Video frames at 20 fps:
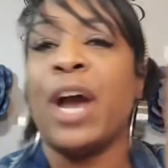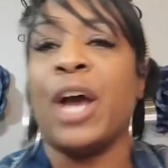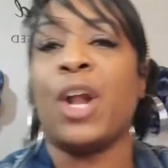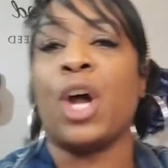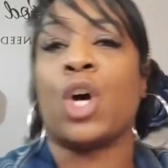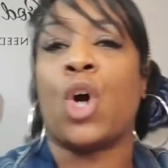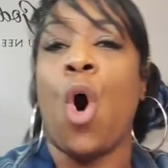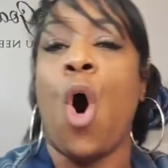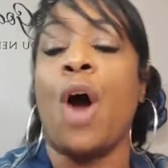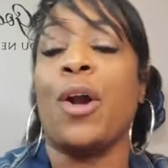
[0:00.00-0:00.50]
in
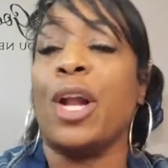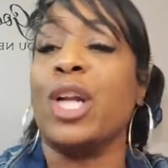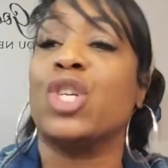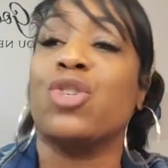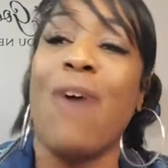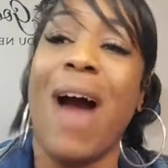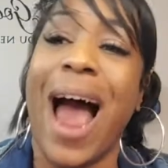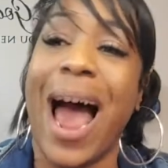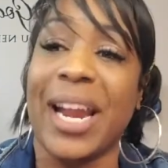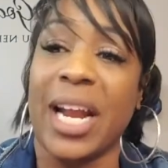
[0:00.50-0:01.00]
a corner
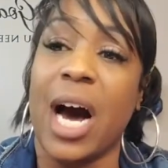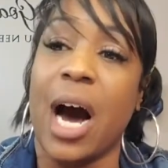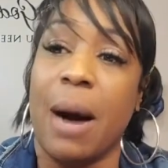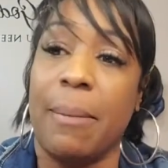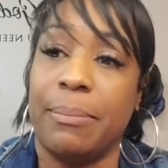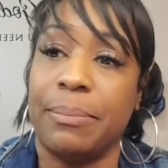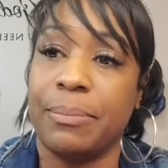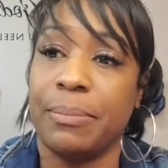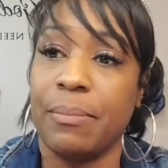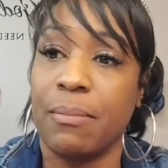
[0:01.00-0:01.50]
dried
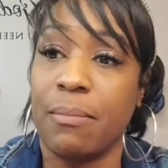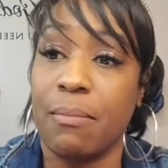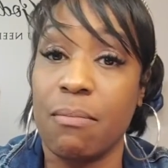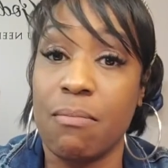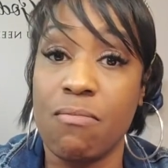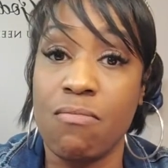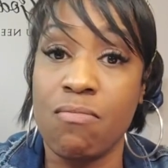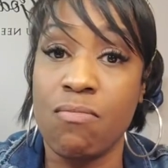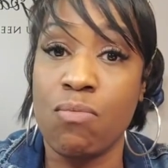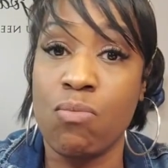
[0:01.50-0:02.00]
up.
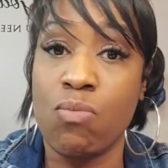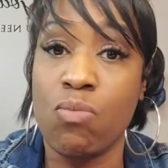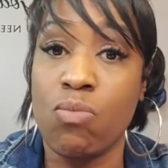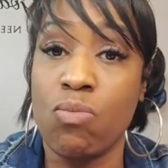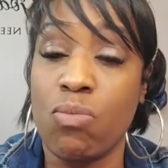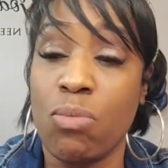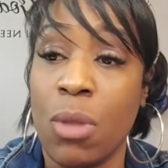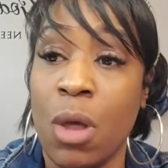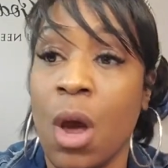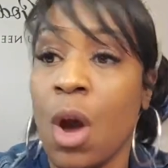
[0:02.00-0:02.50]

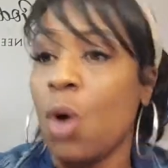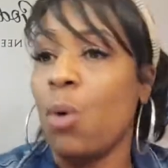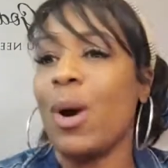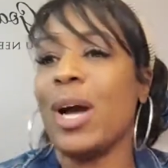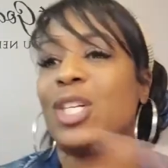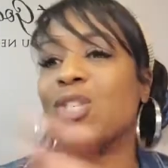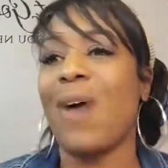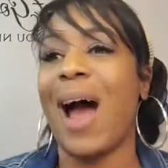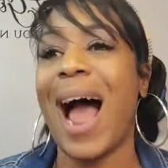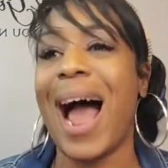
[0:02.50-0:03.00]

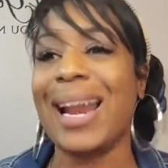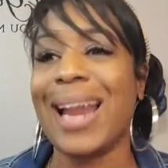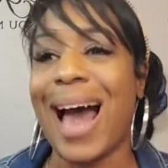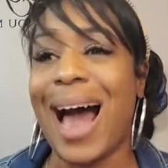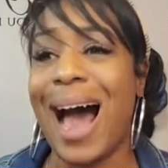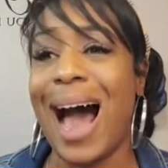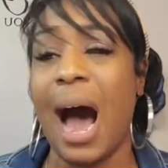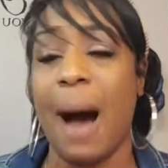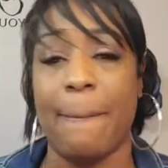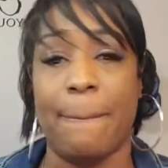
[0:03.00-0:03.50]
We're
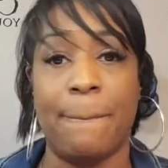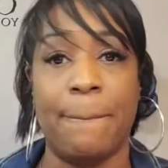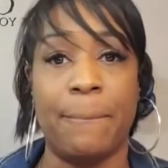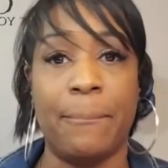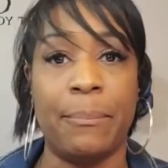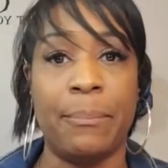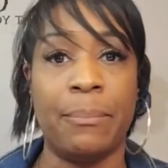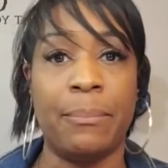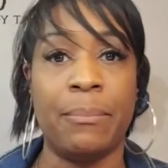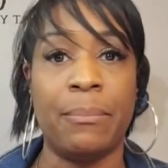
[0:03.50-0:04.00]
dried up
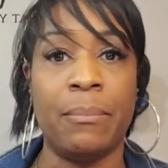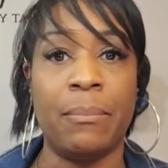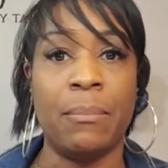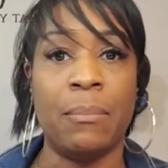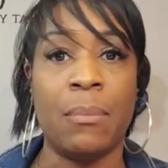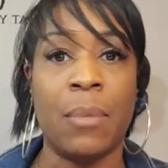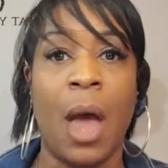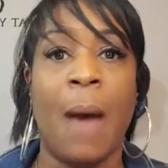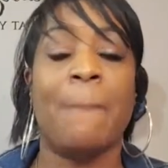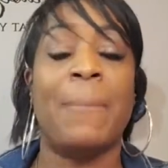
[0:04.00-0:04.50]

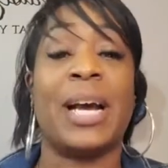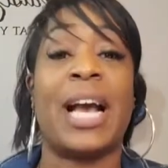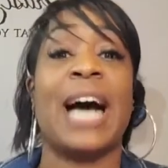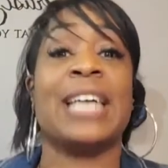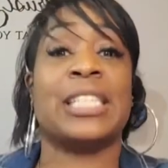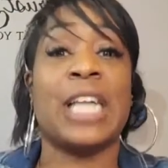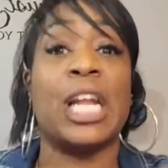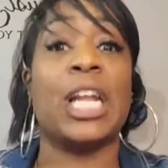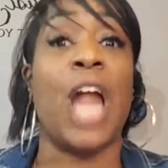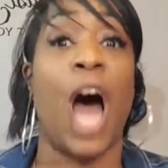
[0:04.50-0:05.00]

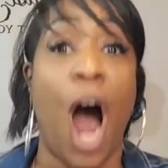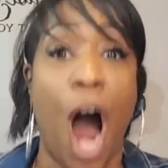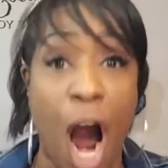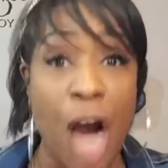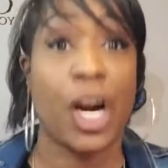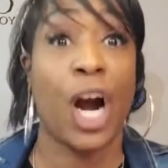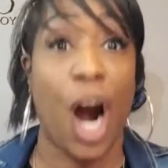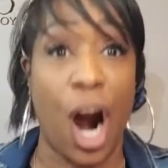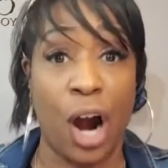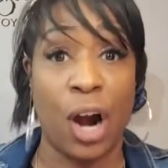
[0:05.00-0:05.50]
because the
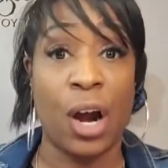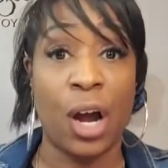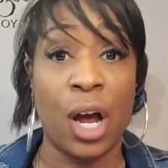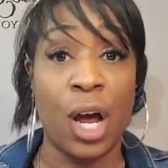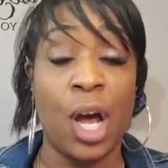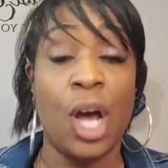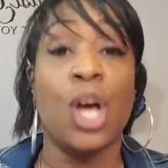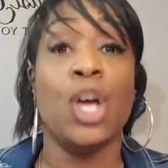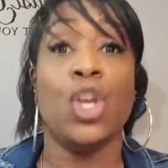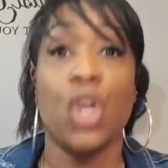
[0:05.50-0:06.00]
longer
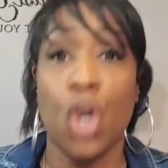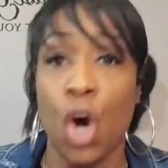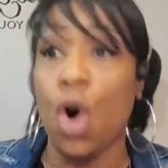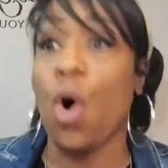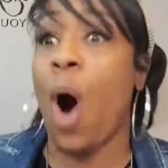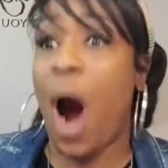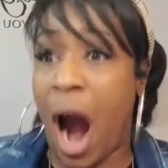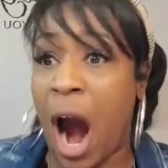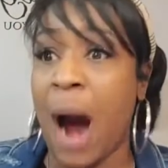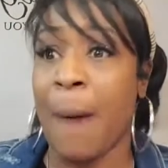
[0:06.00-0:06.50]
you
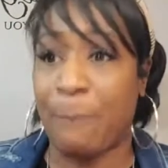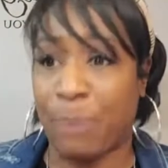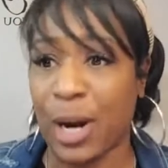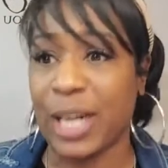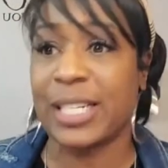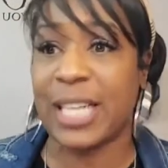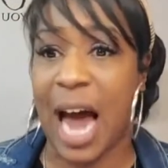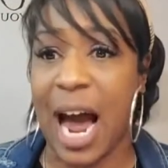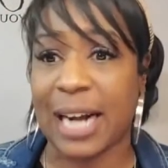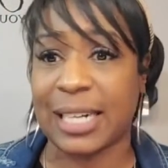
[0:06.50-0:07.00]
are
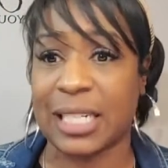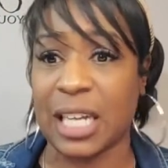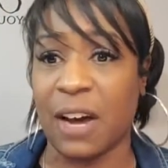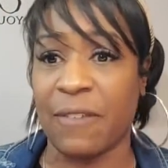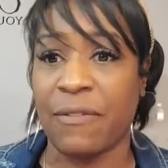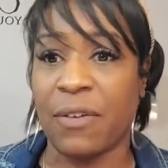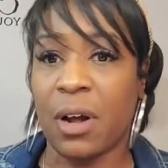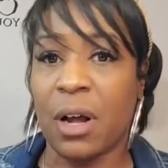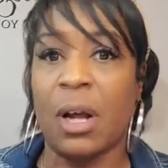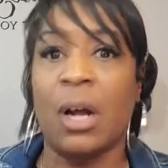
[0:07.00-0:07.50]

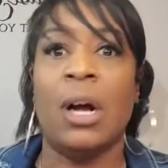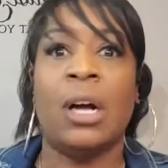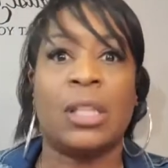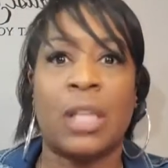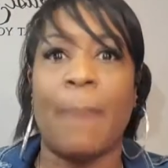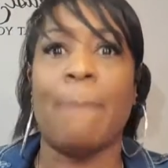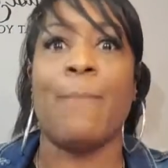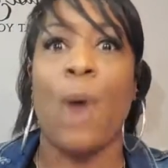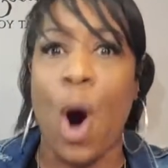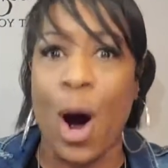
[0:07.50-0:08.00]
unproductive,
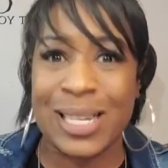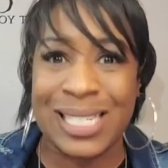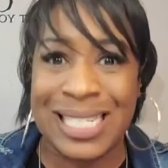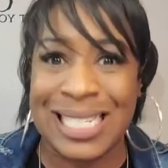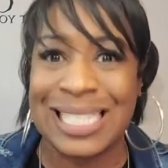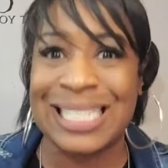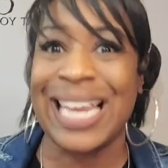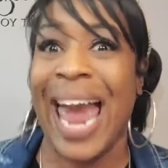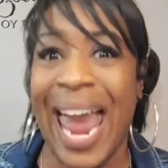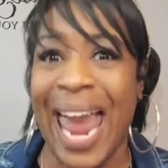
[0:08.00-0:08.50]
the more
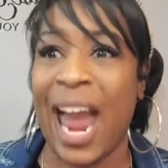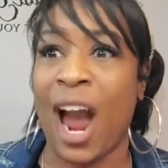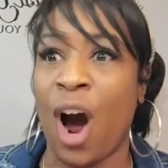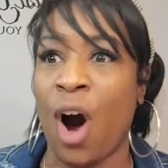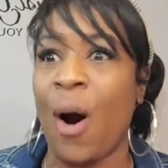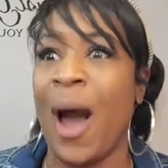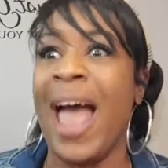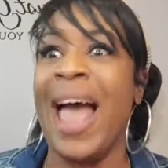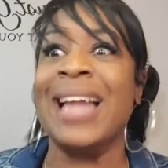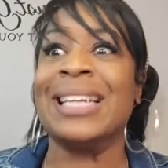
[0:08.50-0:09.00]

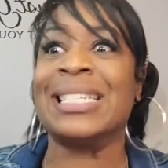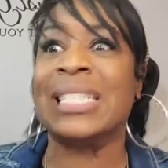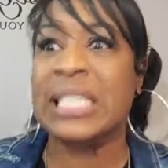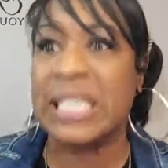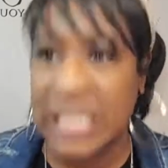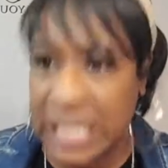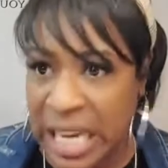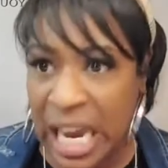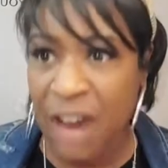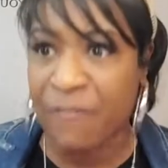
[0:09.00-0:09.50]
stale and
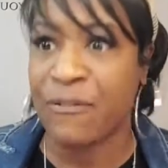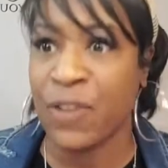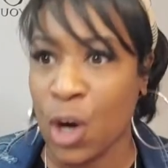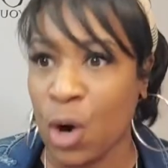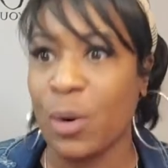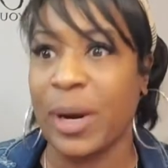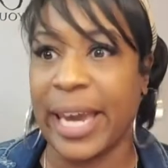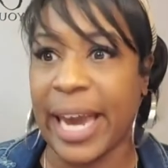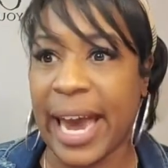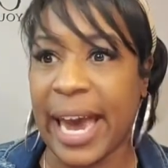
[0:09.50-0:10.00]
stiff
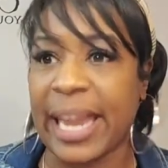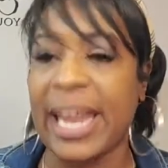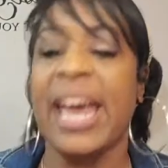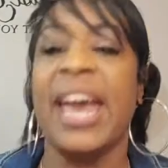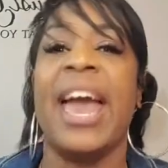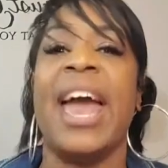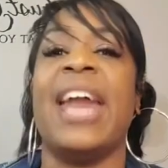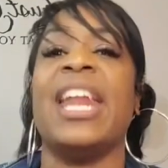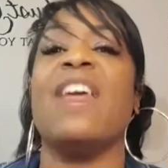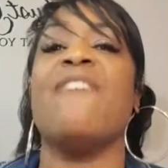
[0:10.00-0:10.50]
you get,
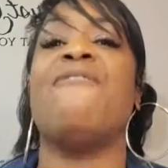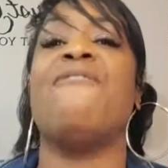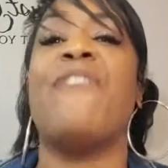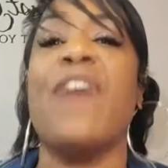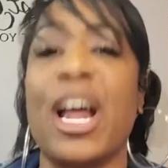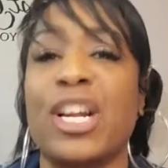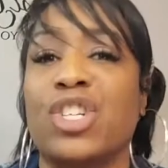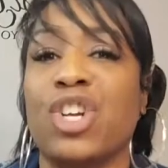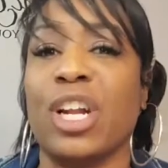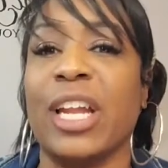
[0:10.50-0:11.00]
and
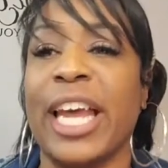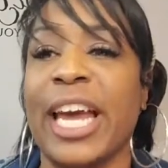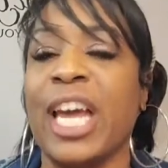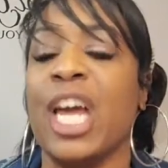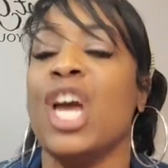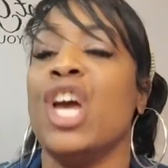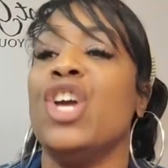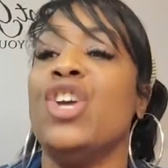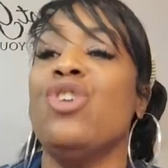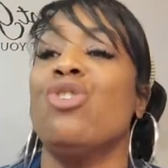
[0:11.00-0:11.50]

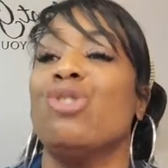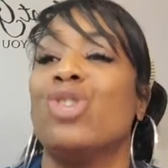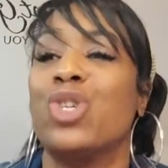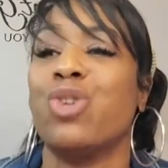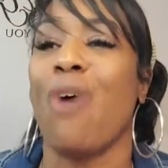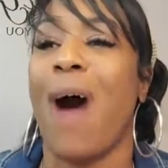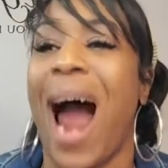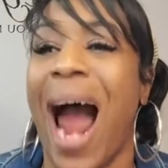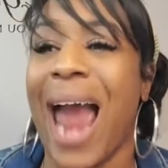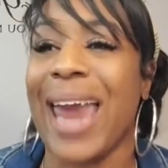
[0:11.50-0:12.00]
eventually you
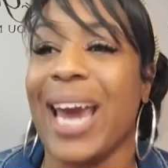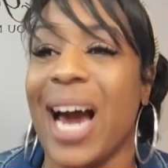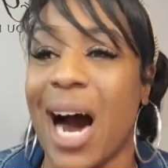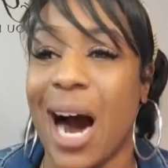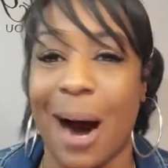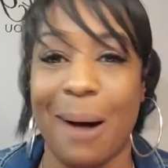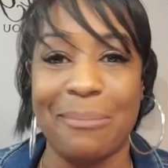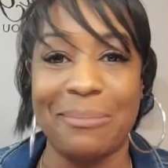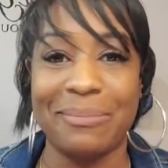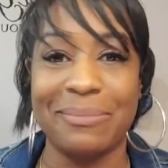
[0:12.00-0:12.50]
dry
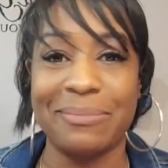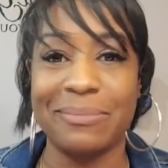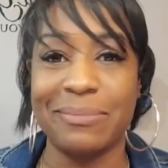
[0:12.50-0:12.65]
up.